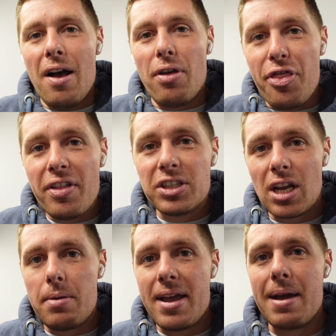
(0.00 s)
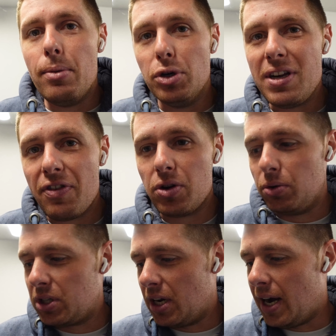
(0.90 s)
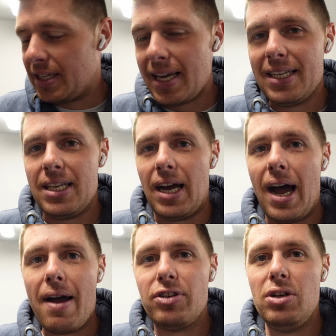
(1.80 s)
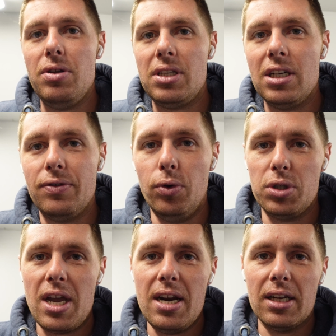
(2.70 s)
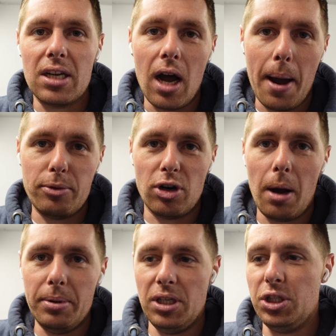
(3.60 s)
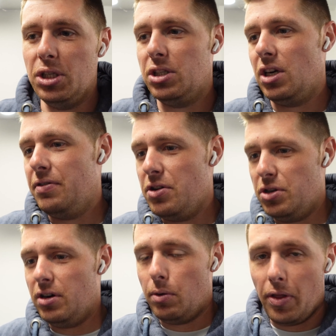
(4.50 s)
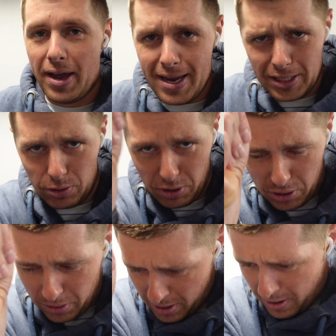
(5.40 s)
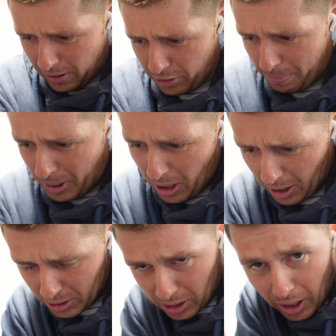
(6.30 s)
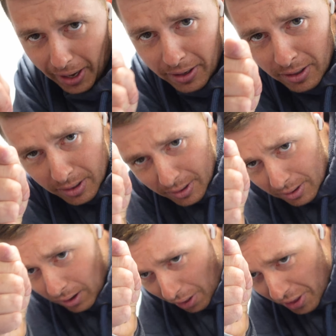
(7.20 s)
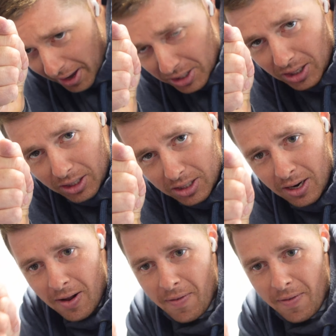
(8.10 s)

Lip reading: The thing that's going to make it more difficult tonight is that I have to do these intervals in time trial position. So for those who don't know what that is, it's when you're on the bars like this, and